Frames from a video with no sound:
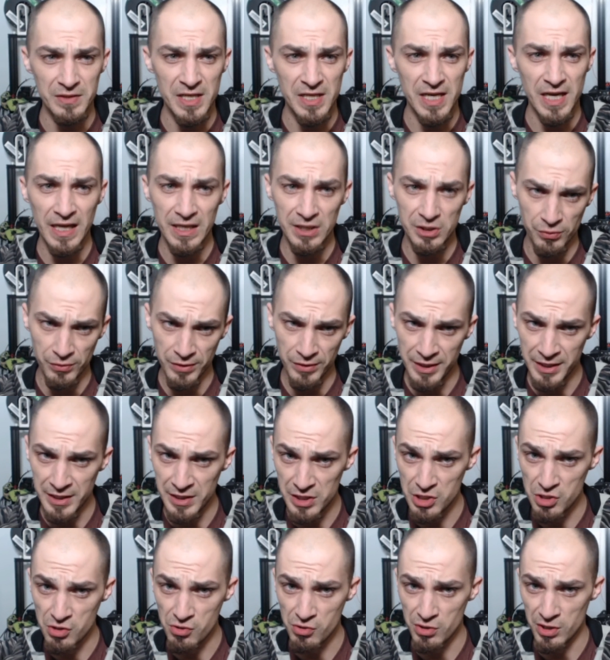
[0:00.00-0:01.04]
TH3D
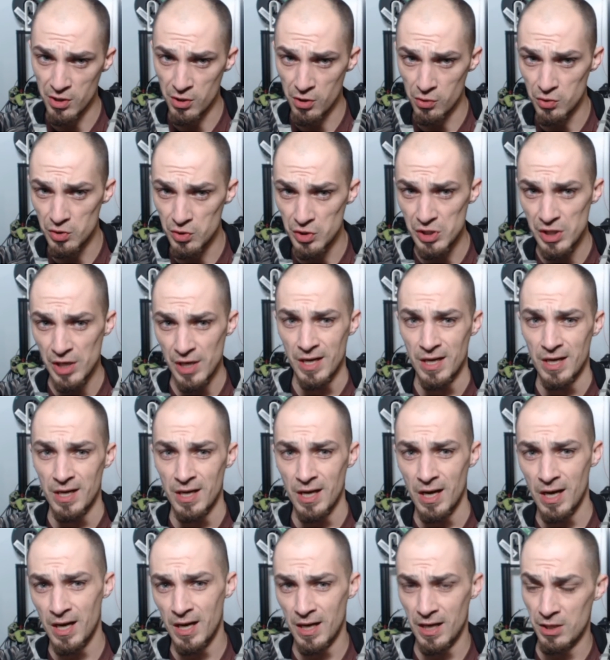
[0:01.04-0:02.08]
Studio's
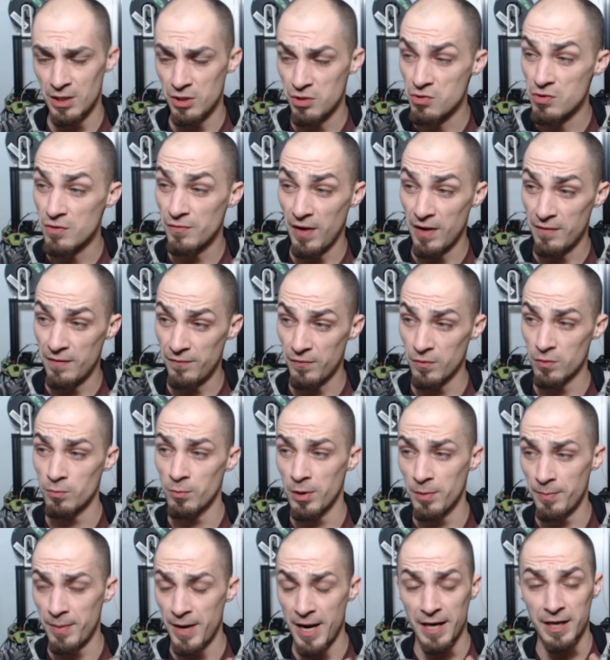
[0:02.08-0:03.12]
uh, unified
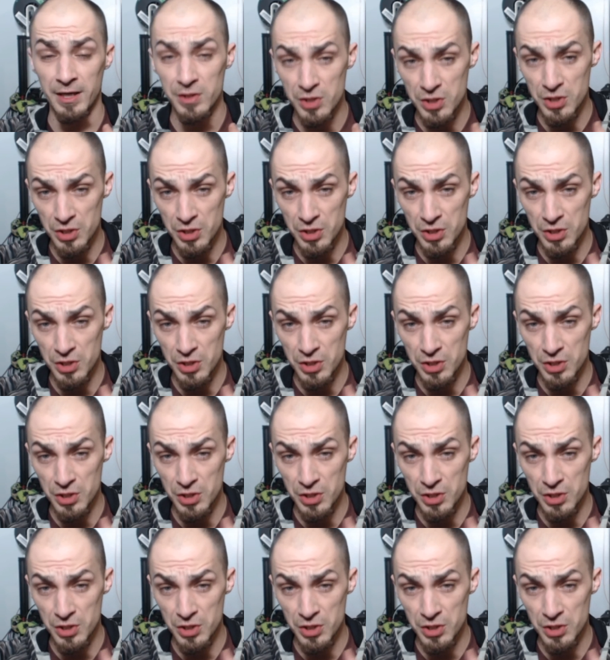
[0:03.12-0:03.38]
firmware package.